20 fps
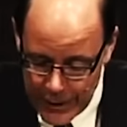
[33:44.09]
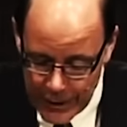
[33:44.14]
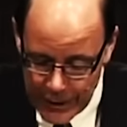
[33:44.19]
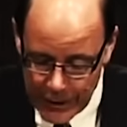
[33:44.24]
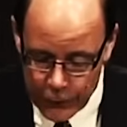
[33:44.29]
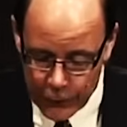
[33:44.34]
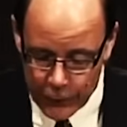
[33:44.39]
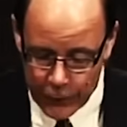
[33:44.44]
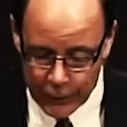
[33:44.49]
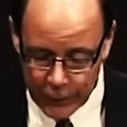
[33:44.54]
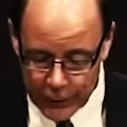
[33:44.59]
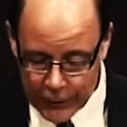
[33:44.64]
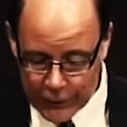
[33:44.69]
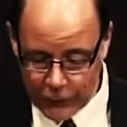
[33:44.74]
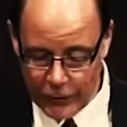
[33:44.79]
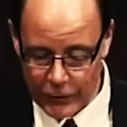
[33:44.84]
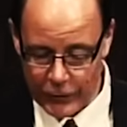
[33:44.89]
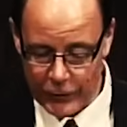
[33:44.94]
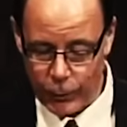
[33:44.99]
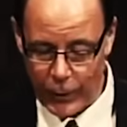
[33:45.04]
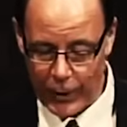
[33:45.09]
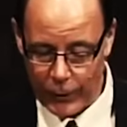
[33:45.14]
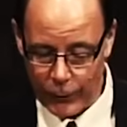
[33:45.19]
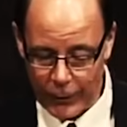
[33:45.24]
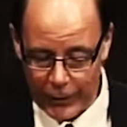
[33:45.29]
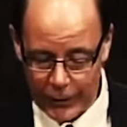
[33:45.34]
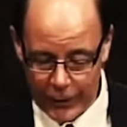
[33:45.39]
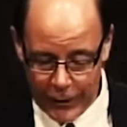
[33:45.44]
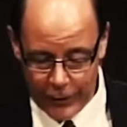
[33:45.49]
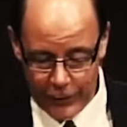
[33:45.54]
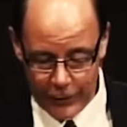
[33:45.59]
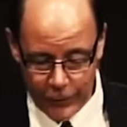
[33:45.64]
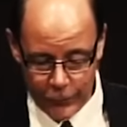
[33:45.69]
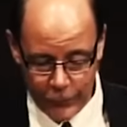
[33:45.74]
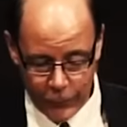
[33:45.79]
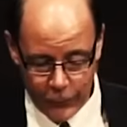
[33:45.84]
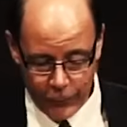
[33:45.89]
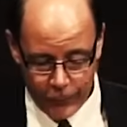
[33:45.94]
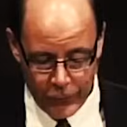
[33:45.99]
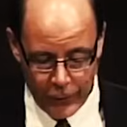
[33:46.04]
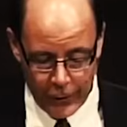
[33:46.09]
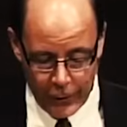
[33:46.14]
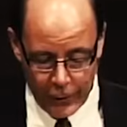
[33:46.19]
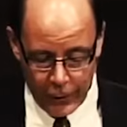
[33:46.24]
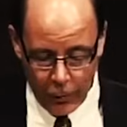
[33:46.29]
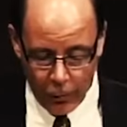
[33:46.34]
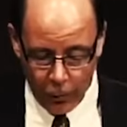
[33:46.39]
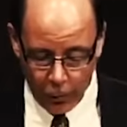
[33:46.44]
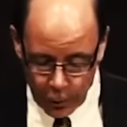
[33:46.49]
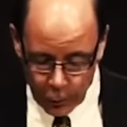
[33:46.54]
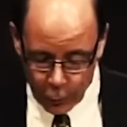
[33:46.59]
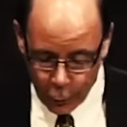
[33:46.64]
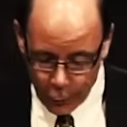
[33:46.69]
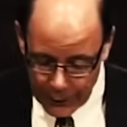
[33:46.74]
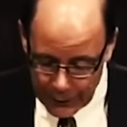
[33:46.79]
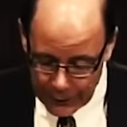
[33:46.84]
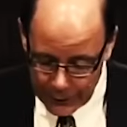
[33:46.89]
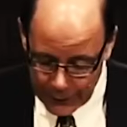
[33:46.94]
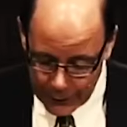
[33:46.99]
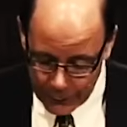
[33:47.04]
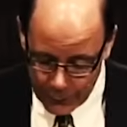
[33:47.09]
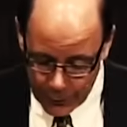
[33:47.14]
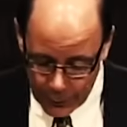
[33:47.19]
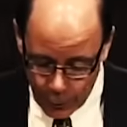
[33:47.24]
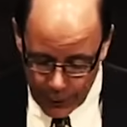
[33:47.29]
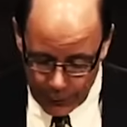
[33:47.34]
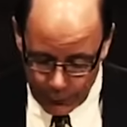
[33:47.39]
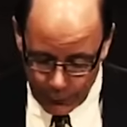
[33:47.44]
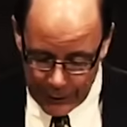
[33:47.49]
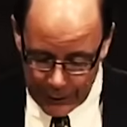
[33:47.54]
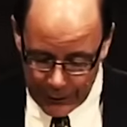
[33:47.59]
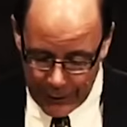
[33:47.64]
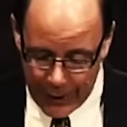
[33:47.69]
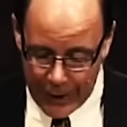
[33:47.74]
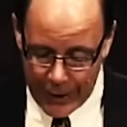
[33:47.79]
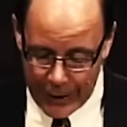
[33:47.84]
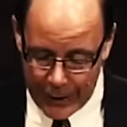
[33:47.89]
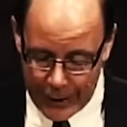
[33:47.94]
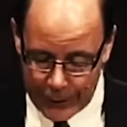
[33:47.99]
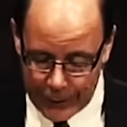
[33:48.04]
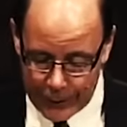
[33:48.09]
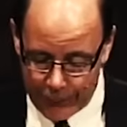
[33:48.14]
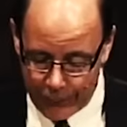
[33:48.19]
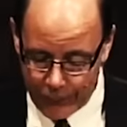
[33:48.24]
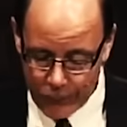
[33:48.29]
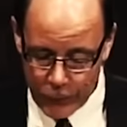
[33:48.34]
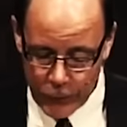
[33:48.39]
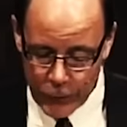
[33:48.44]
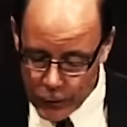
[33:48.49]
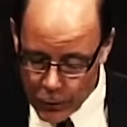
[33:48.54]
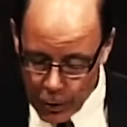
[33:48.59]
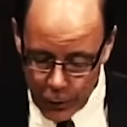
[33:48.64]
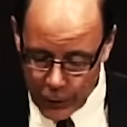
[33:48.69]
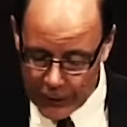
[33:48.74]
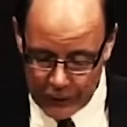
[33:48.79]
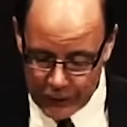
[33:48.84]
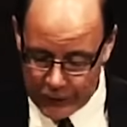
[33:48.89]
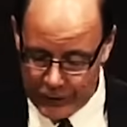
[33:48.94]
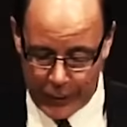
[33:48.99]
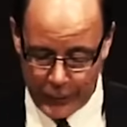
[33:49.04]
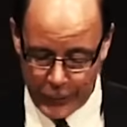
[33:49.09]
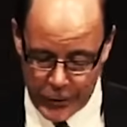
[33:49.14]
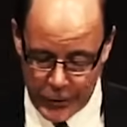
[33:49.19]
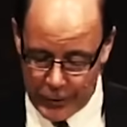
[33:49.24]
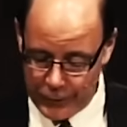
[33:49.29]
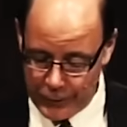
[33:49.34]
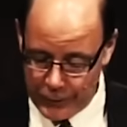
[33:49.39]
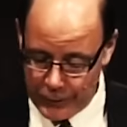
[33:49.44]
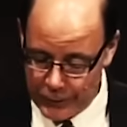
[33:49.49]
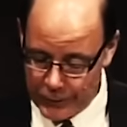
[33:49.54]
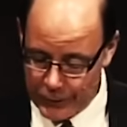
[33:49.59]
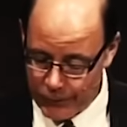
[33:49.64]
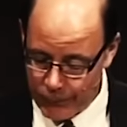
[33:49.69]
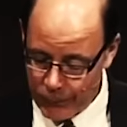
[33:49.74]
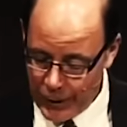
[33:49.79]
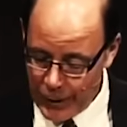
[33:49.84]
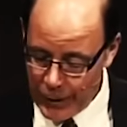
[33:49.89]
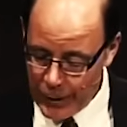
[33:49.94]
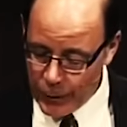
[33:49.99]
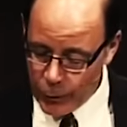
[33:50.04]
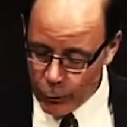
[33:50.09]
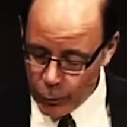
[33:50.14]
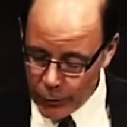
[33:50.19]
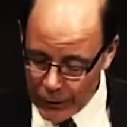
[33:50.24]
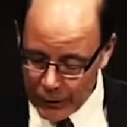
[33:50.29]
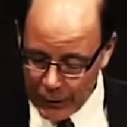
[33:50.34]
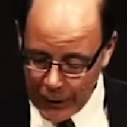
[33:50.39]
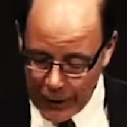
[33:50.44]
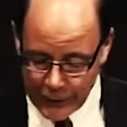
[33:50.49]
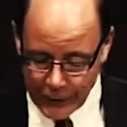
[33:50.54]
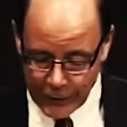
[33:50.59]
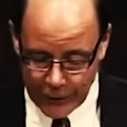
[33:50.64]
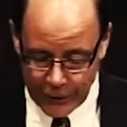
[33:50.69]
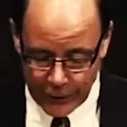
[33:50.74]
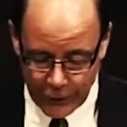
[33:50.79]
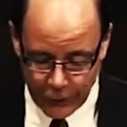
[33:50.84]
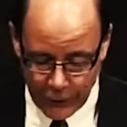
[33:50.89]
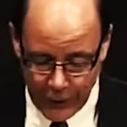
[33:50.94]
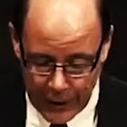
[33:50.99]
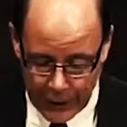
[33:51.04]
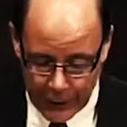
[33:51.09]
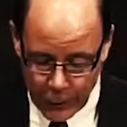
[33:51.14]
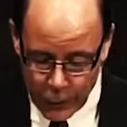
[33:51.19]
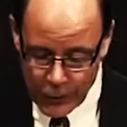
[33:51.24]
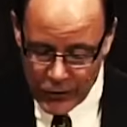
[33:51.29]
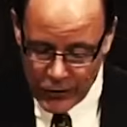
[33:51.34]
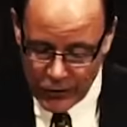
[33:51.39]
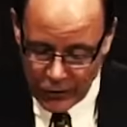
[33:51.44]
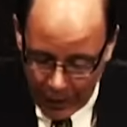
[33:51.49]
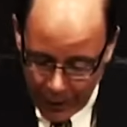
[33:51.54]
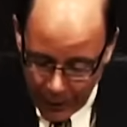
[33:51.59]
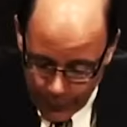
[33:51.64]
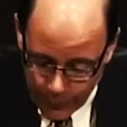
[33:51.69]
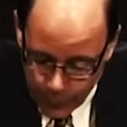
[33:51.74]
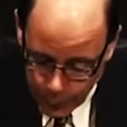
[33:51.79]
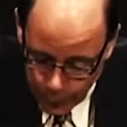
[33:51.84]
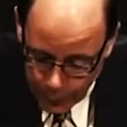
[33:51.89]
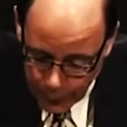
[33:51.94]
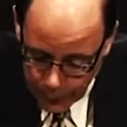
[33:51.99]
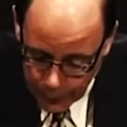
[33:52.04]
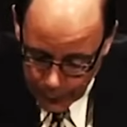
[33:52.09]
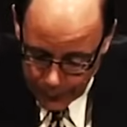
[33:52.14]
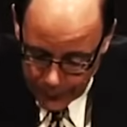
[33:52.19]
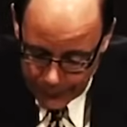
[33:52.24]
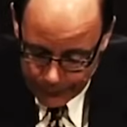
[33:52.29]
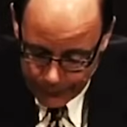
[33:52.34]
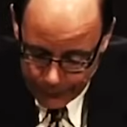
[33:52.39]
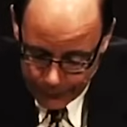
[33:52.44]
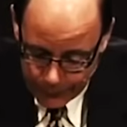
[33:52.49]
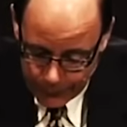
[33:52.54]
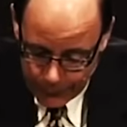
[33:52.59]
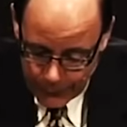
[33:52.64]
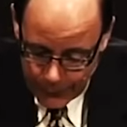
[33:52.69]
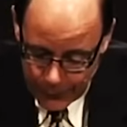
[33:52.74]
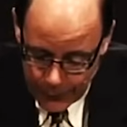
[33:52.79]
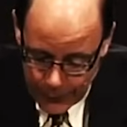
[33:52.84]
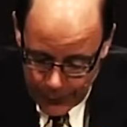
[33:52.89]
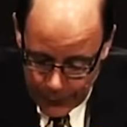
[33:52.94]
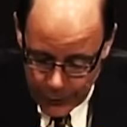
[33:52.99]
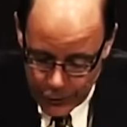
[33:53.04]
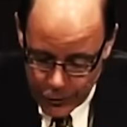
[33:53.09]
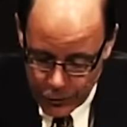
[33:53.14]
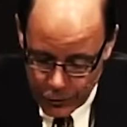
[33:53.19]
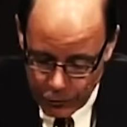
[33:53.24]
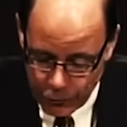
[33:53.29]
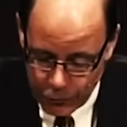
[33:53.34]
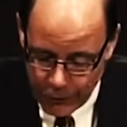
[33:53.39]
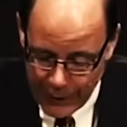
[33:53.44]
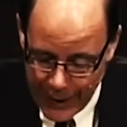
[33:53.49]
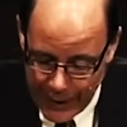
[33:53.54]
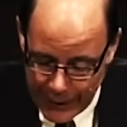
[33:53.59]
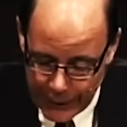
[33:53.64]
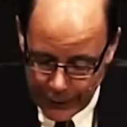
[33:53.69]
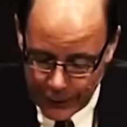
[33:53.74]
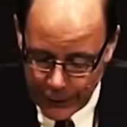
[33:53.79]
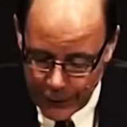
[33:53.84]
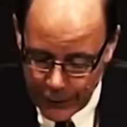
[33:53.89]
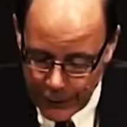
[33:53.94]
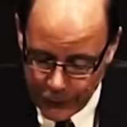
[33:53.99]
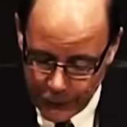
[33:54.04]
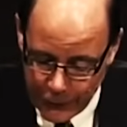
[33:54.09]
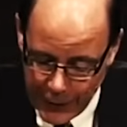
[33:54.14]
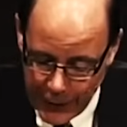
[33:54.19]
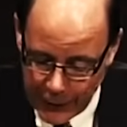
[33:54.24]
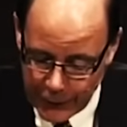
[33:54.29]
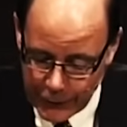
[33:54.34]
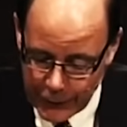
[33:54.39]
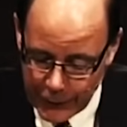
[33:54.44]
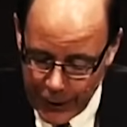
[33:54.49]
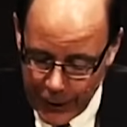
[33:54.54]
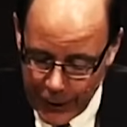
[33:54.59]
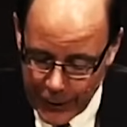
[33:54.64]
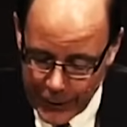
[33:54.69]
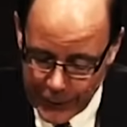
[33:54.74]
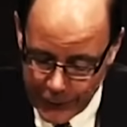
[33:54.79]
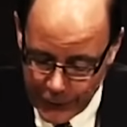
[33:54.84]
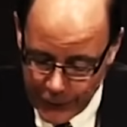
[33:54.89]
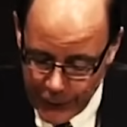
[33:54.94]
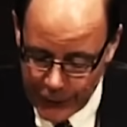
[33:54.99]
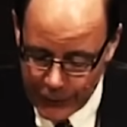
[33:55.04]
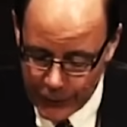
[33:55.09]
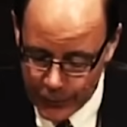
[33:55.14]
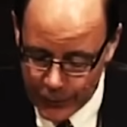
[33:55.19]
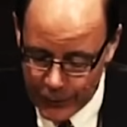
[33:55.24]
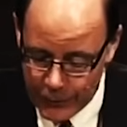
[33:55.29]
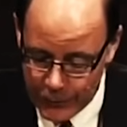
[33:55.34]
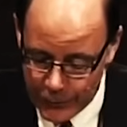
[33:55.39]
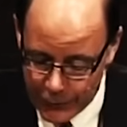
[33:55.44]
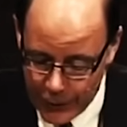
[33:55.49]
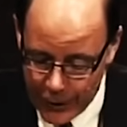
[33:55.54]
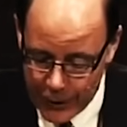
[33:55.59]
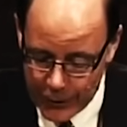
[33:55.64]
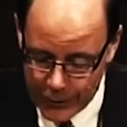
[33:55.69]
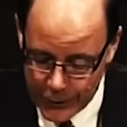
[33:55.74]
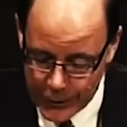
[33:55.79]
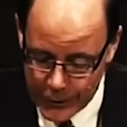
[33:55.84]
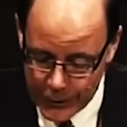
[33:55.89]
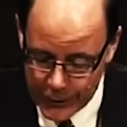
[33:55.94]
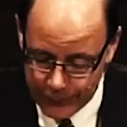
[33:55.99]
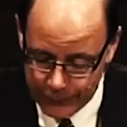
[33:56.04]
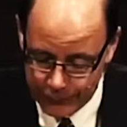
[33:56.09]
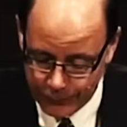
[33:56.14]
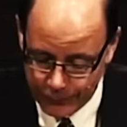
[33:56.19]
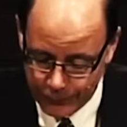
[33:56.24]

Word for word: Either it leaves us while we live, or we leave it when we die. No exceptions. Realizing its value is temporary should radically affect our investment strategy.